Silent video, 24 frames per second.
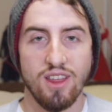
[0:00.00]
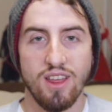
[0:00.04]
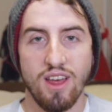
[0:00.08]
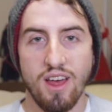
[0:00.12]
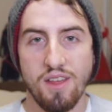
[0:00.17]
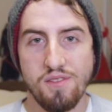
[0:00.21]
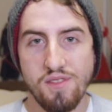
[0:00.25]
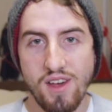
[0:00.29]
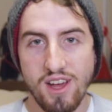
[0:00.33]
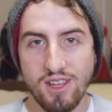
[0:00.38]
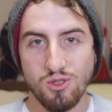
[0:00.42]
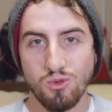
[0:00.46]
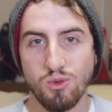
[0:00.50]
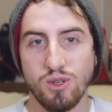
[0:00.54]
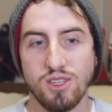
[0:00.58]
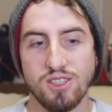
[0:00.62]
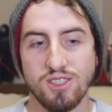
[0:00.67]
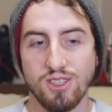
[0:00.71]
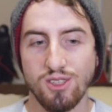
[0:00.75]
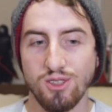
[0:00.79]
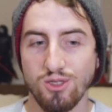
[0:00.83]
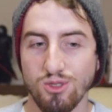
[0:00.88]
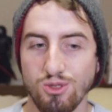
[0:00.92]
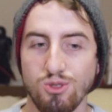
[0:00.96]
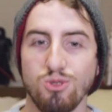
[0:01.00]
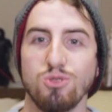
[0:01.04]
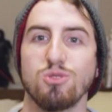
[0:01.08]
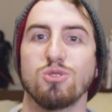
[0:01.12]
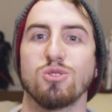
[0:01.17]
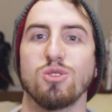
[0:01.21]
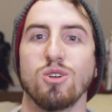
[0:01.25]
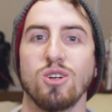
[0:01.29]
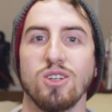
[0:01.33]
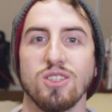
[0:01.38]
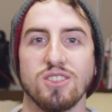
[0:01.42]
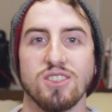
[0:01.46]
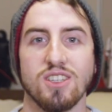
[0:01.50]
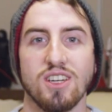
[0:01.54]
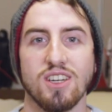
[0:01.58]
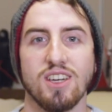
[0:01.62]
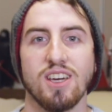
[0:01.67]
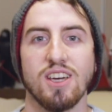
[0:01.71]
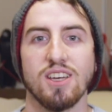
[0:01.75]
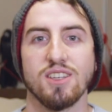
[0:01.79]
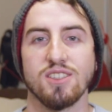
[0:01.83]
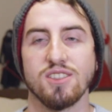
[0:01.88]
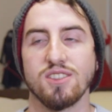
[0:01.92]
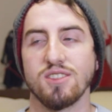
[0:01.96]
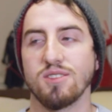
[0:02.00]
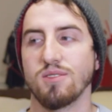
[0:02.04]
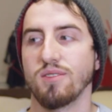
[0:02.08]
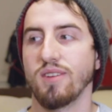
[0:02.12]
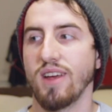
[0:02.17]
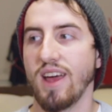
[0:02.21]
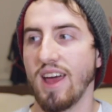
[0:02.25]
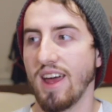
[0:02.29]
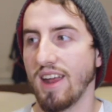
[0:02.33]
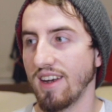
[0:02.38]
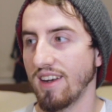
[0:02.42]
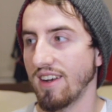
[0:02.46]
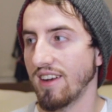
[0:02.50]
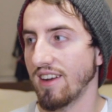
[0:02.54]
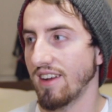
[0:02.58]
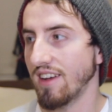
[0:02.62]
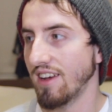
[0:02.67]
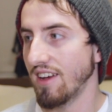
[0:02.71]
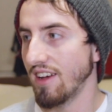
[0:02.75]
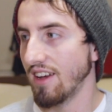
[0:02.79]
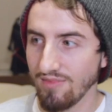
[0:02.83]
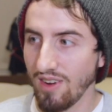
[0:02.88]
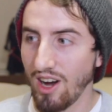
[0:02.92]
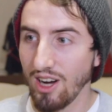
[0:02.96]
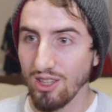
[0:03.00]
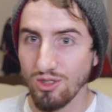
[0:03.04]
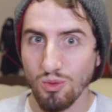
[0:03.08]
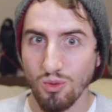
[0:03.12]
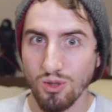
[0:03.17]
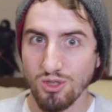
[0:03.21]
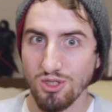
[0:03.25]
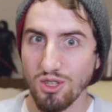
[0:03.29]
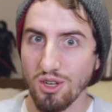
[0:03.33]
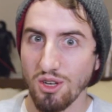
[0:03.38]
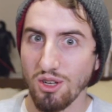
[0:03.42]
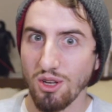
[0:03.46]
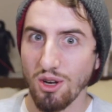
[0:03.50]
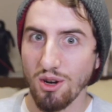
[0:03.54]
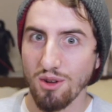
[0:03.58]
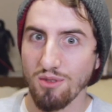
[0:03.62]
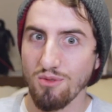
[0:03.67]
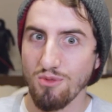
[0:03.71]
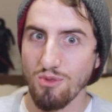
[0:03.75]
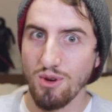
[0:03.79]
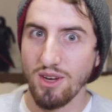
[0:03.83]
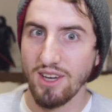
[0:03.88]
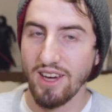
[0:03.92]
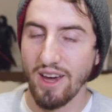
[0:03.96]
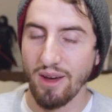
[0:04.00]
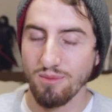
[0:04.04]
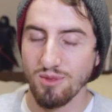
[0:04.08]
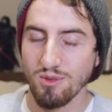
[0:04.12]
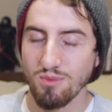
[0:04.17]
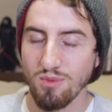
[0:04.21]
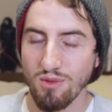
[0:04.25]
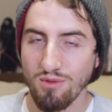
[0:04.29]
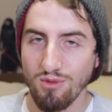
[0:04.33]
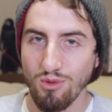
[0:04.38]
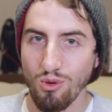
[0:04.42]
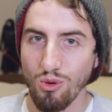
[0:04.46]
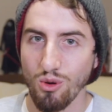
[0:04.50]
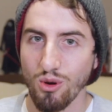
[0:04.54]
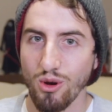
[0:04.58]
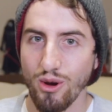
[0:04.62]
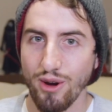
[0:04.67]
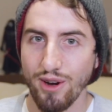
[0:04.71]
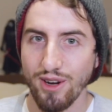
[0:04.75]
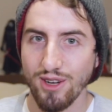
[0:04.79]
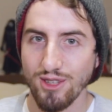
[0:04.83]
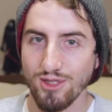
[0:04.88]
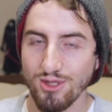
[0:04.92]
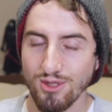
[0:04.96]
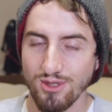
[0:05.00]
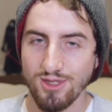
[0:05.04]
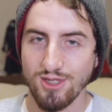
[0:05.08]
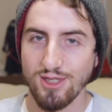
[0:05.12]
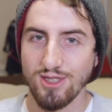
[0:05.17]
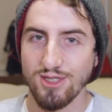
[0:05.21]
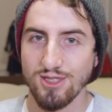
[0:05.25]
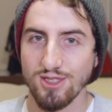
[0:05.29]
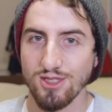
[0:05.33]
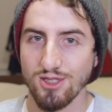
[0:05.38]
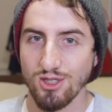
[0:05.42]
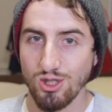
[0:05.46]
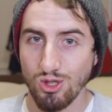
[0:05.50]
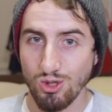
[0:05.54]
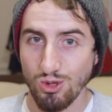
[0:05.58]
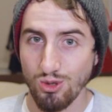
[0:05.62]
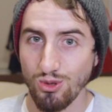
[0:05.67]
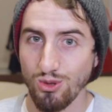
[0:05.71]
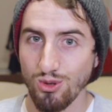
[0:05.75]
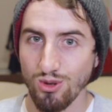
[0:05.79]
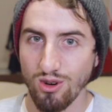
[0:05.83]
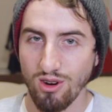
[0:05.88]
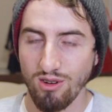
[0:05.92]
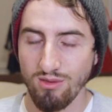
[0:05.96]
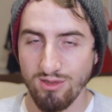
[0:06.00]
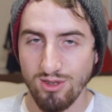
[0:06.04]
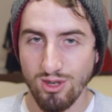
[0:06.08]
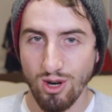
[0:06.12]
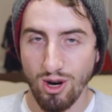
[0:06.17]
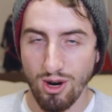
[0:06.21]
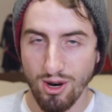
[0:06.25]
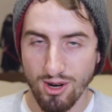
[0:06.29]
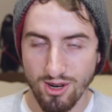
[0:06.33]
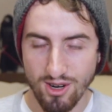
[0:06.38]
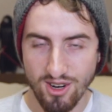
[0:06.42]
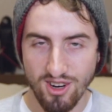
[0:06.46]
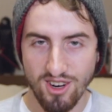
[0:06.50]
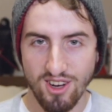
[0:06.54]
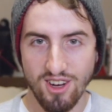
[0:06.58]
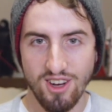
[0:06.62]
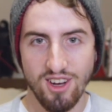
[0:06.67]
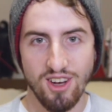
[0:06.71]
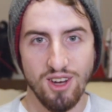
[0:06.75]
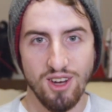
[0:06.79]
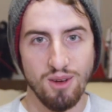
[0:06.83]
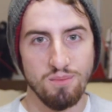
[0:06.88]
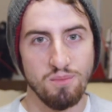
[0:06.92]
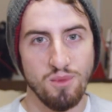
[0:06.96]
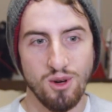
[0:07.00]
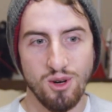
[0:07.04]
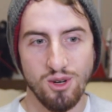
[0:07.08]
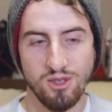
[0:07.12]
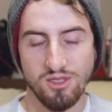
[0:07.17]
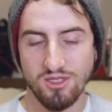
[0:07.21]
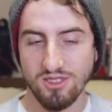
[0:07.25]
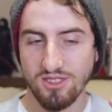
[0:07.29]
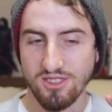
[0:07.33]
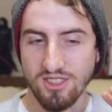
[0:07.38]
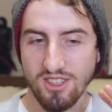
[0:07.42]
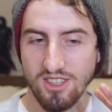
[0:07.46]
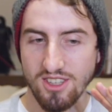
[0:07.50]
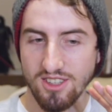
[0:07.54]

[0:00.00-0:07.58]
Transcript: And that's where Season 2 starts, I guess. And I had to watch a lot of recaps before going into Season 2 of Dark because